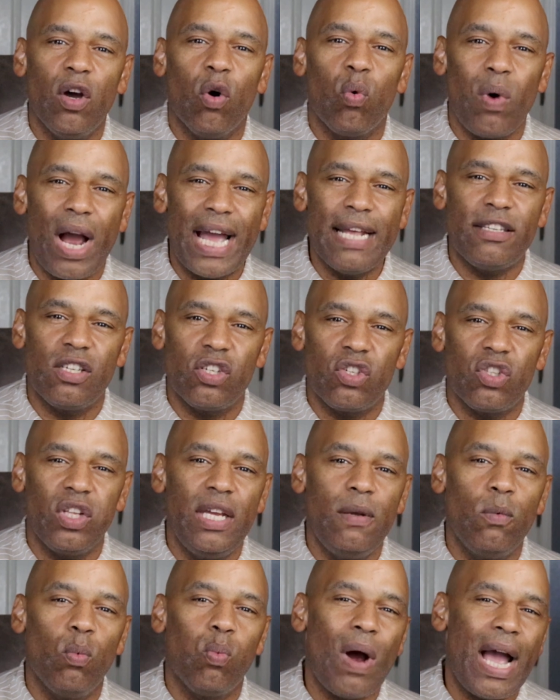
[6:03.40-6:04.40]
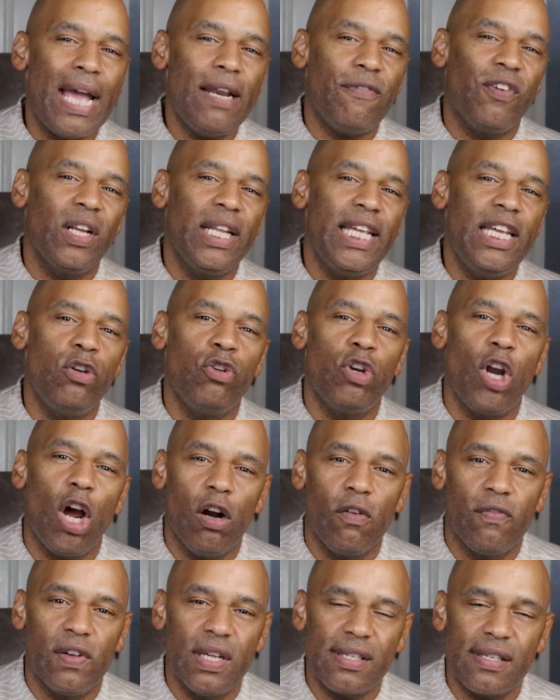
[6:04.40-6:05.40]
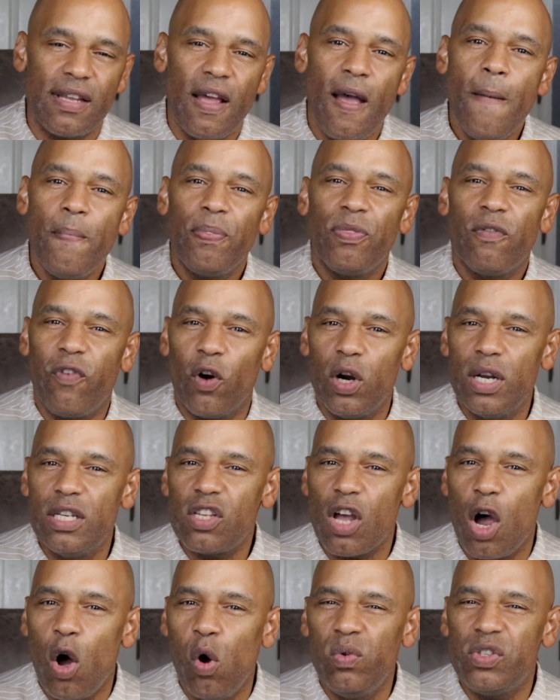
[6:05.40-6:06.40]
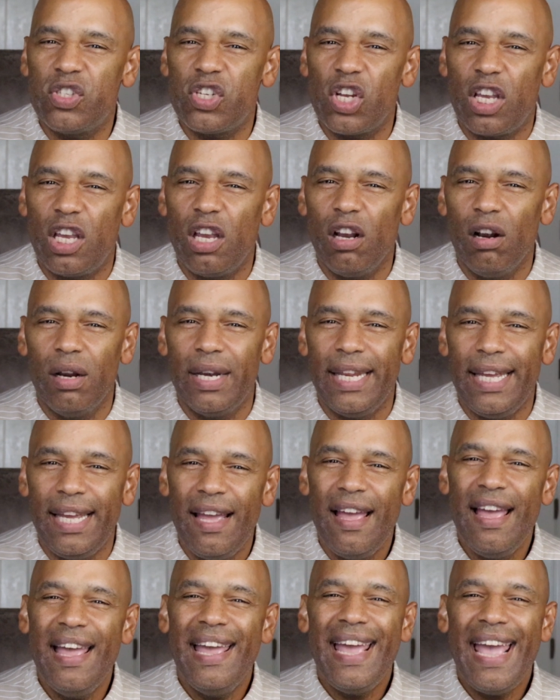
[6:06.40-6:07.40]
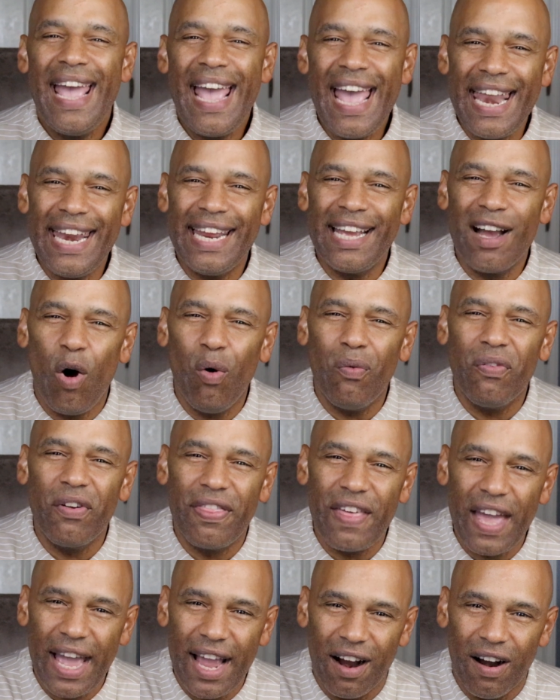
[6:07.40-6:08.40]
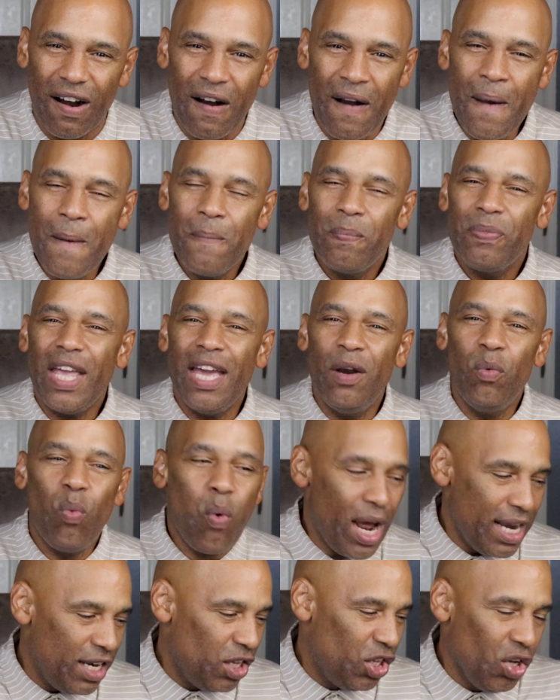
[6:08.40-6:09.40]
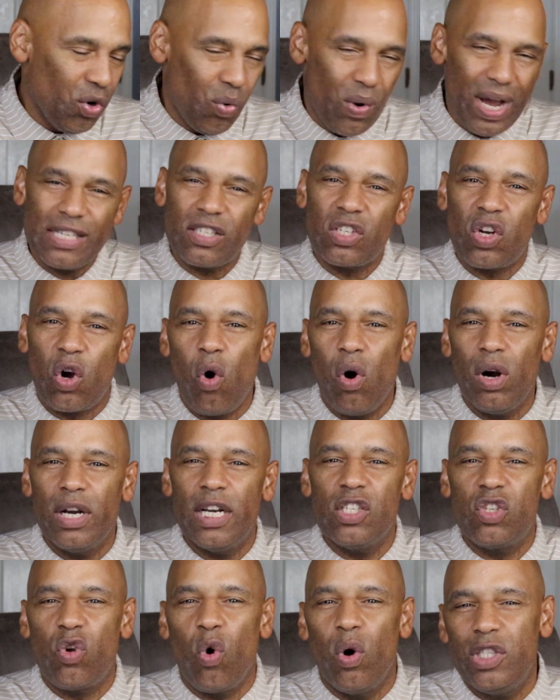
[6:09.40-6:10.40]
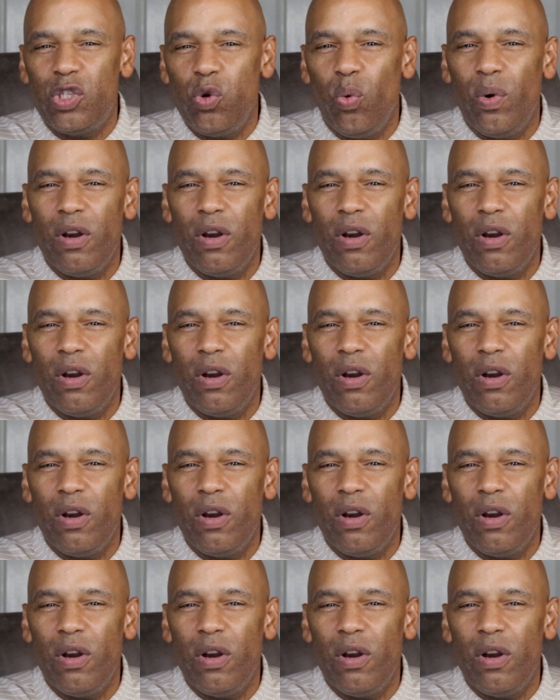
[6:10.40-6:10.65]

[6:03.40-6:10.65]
feel rightfully nervous for his own security heading over there. And what U.S. court is going